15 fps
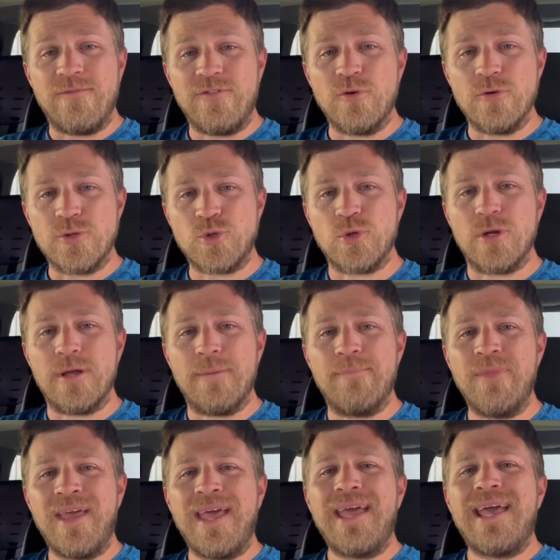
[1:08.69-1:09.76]
fuel trim,
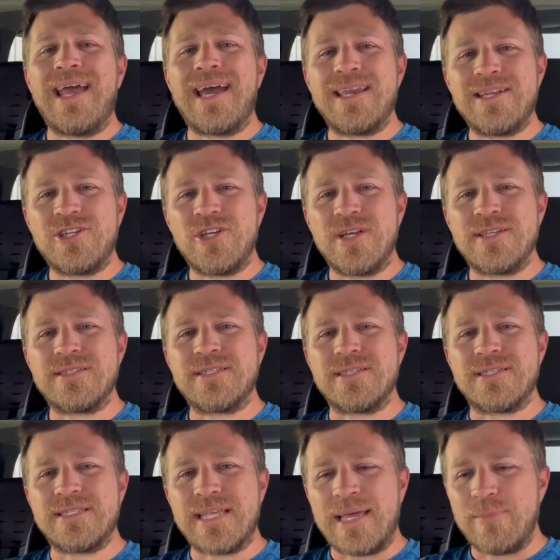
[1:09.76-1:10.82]
had a chance to
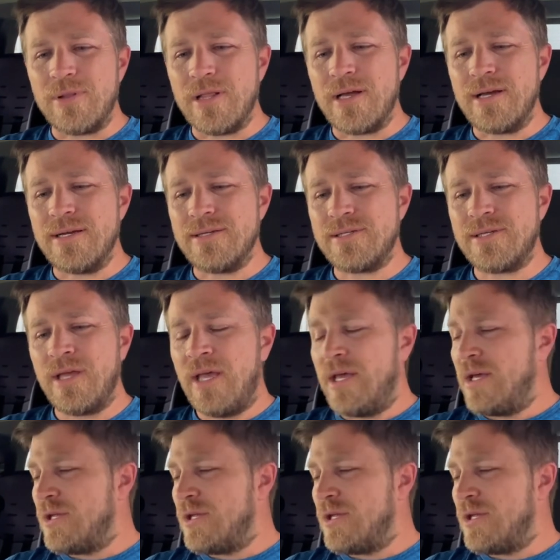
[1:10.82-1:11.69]
stabilize.